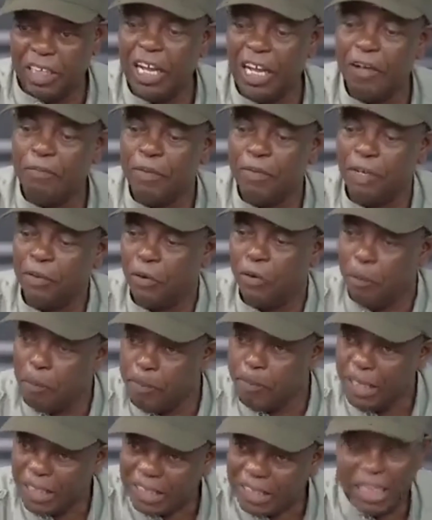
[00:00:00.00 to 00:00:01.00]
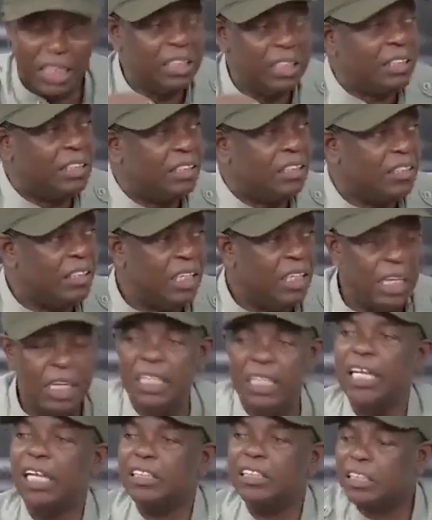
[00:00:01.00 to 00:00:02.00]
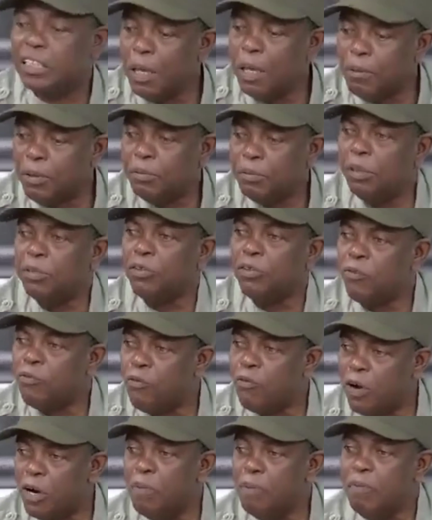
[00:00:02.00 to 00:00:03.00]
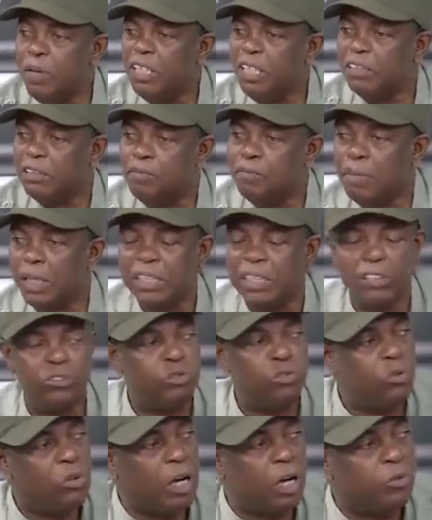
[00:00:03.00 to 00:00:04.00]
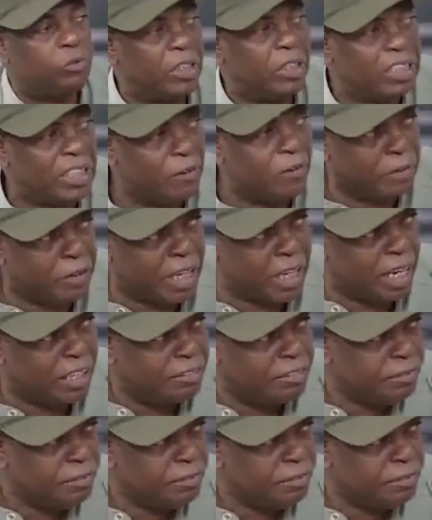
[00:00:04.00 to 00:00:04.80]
They have been complicit in the establishment of foreign military bases throughout West Africa.